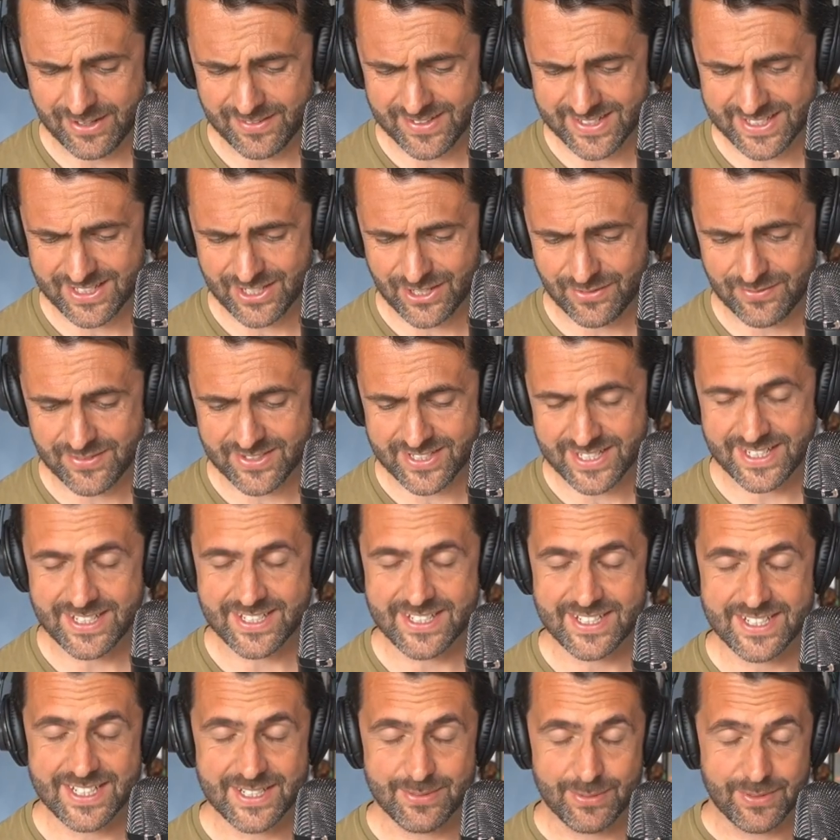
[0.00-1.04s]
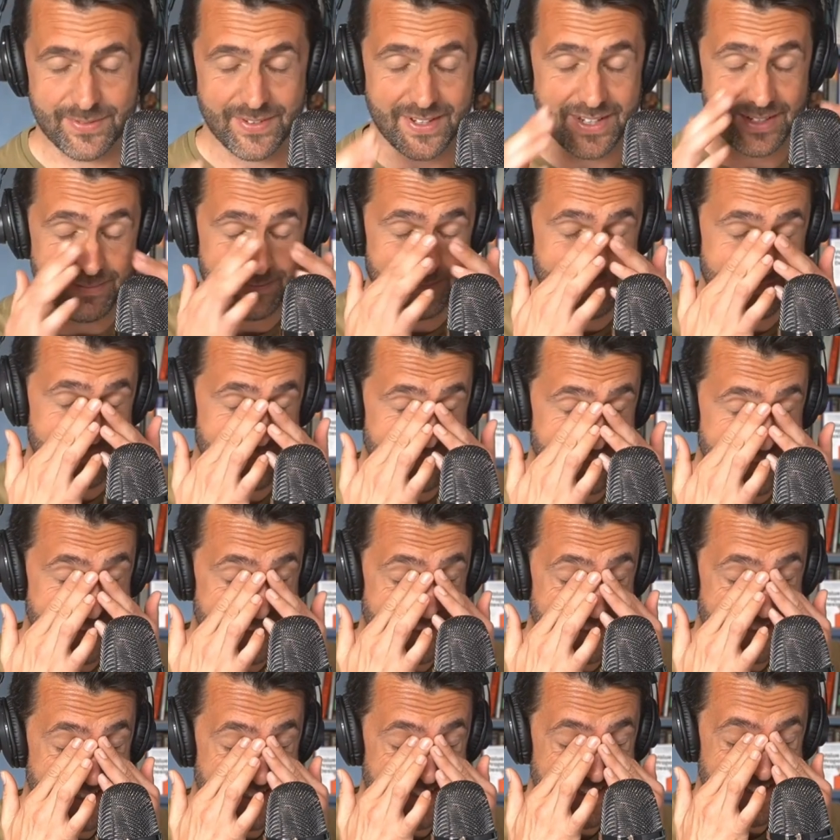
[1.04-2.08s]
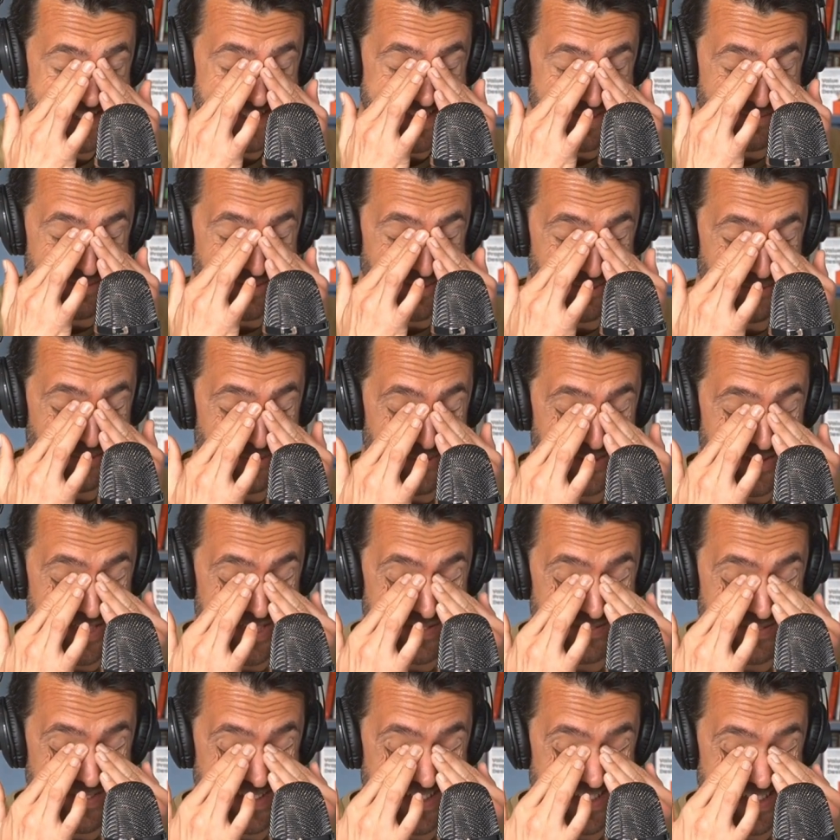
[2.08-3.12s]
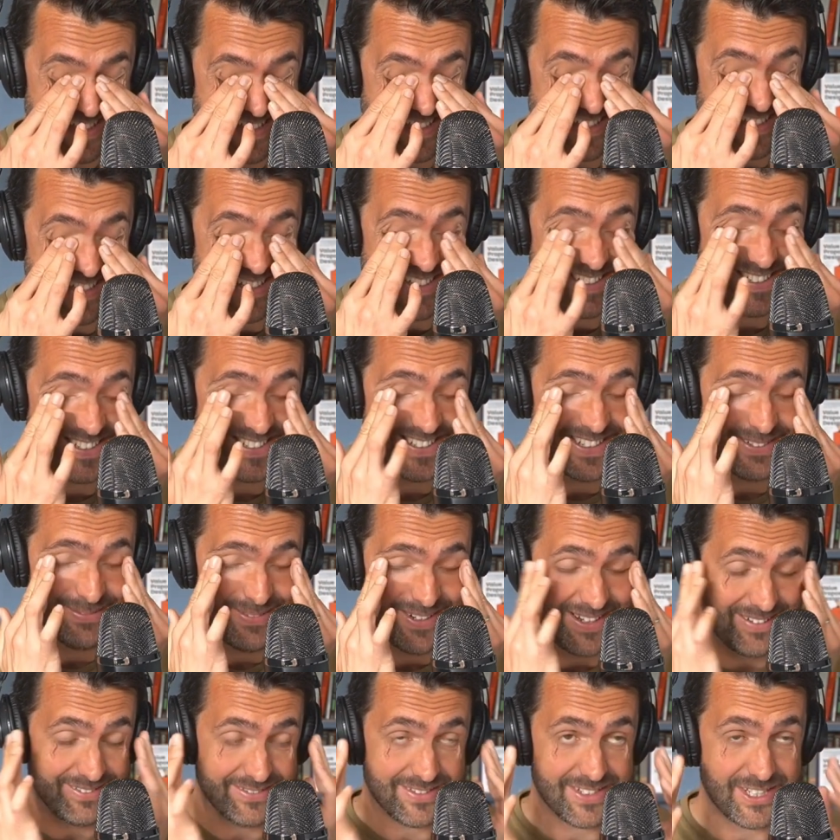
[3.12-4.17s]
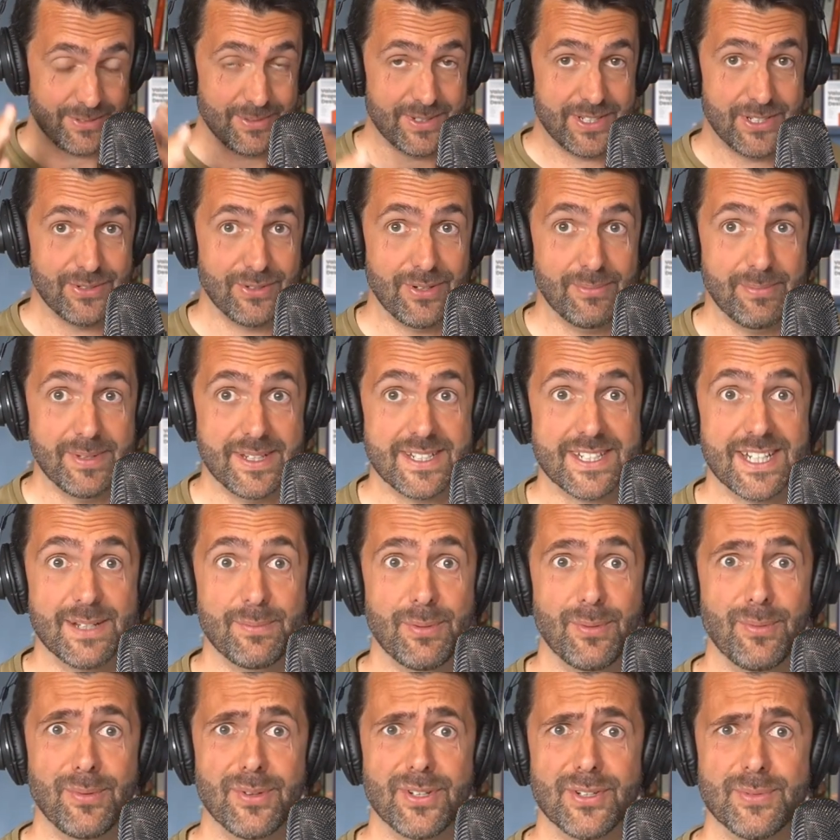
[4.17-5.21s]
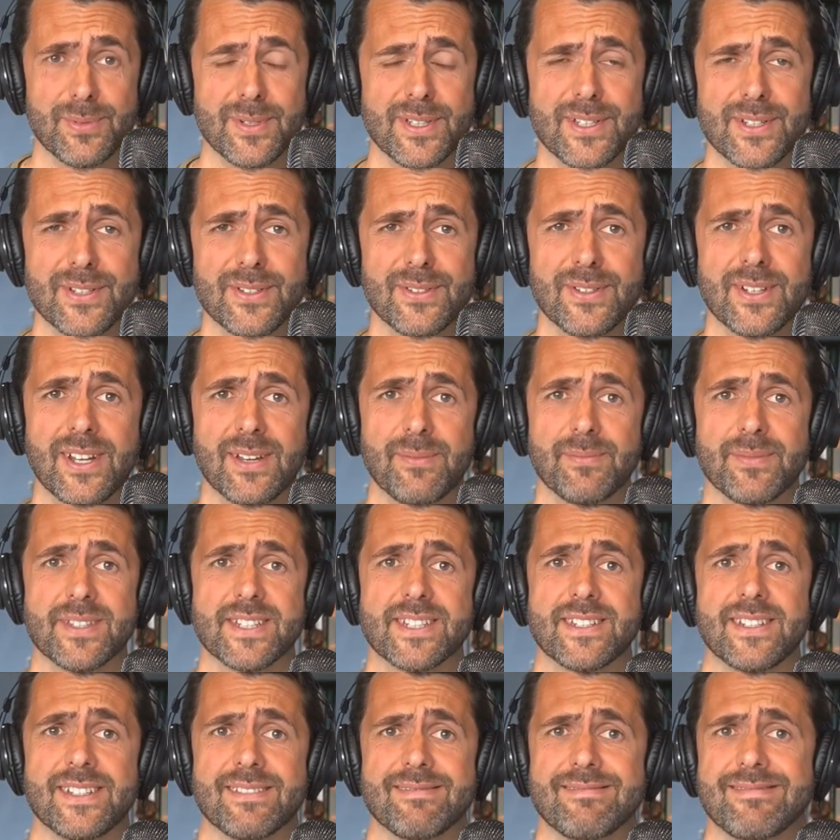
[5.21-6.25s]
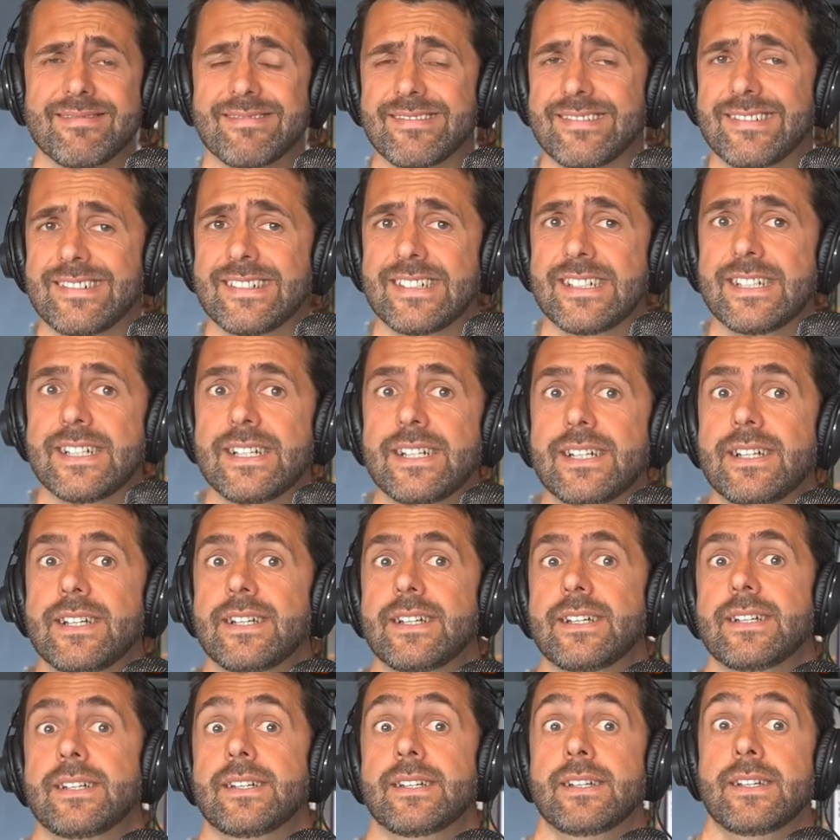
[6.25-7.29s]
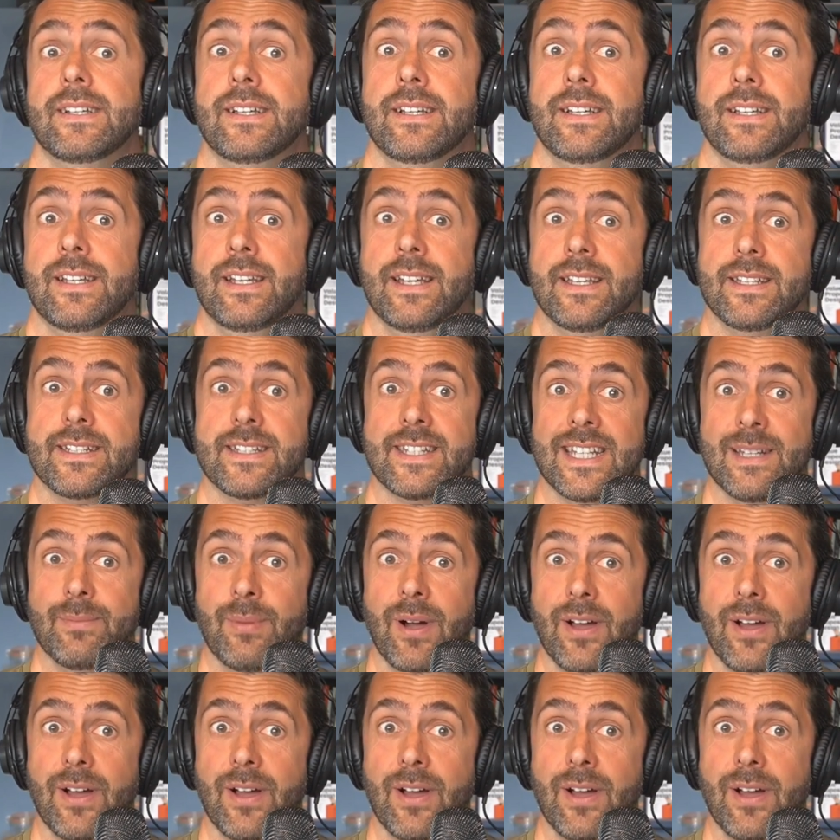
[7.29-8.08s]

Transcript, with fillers: I've had conversations with someone that works for me yesterday around do we do a meetup or what do we do? And I'm just like, oh, let's see.